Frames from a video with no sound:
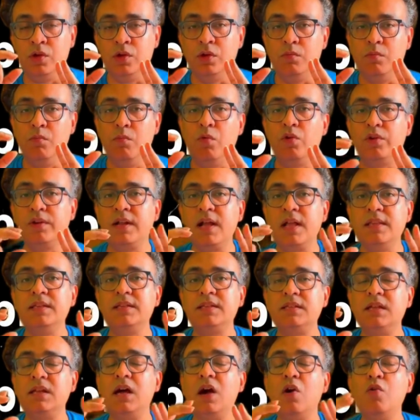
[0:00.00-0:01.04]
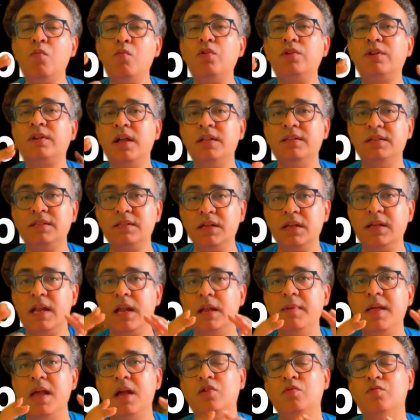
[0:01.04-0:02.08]
more transistor, how more transistor can
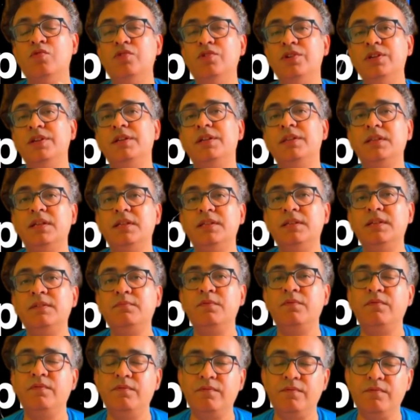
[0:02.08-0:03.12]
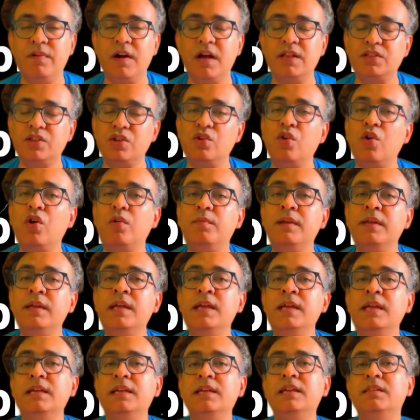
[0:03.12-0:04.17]
be accumulated in the chip. First knob
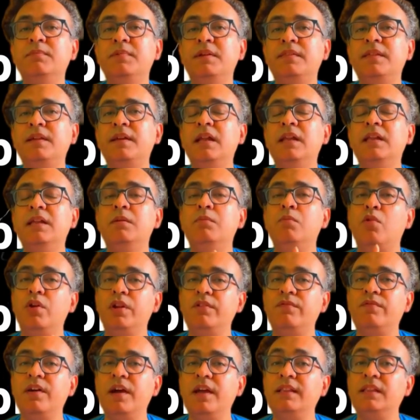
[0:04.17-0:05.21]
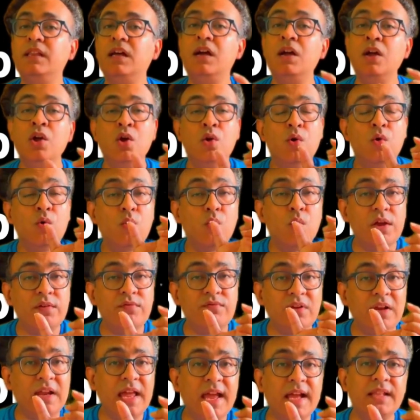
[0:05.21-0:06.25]
is basically modifying the
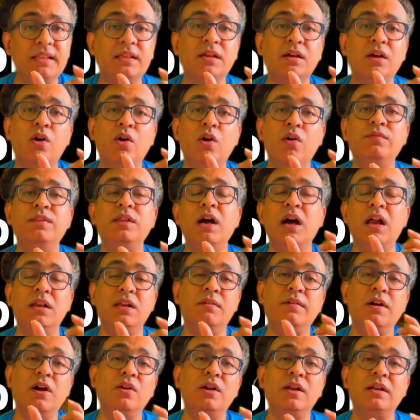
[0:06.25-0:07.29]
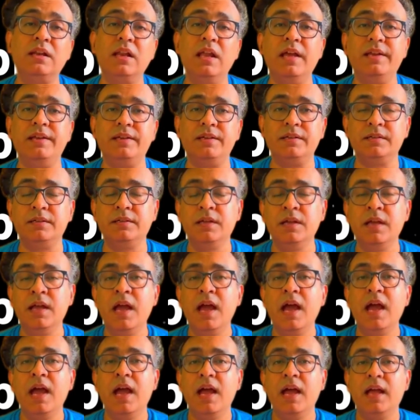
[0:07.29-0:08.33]
wavelength of the ultraviolet light.
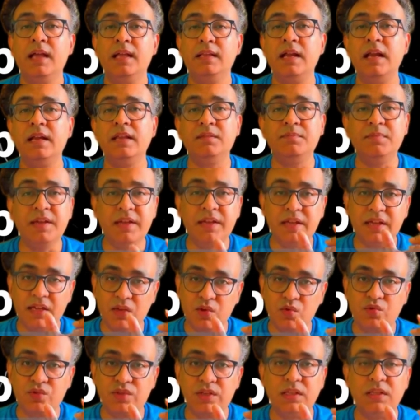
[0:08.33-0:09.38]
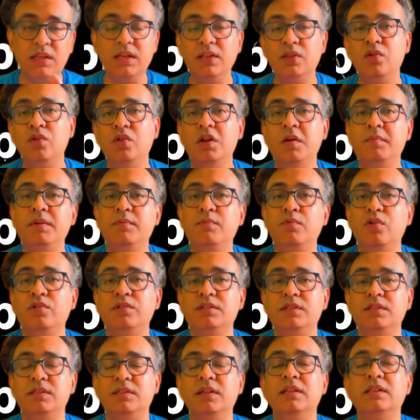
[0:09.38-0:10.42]
that is being used in the lithography
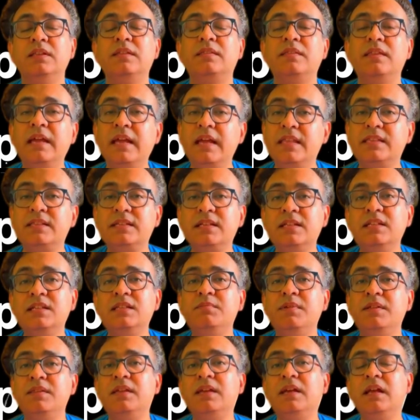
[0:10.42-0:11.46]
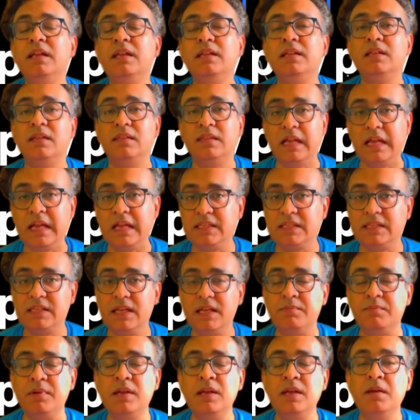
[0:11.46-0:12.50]
process. The second stage is basically the second
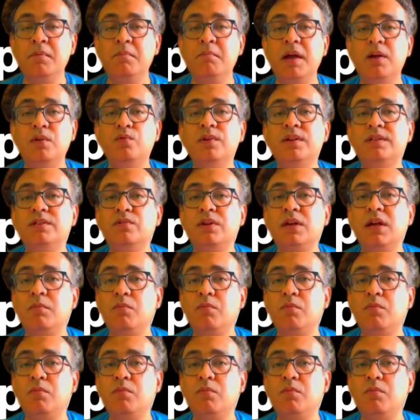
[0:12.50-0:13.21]
step by which you can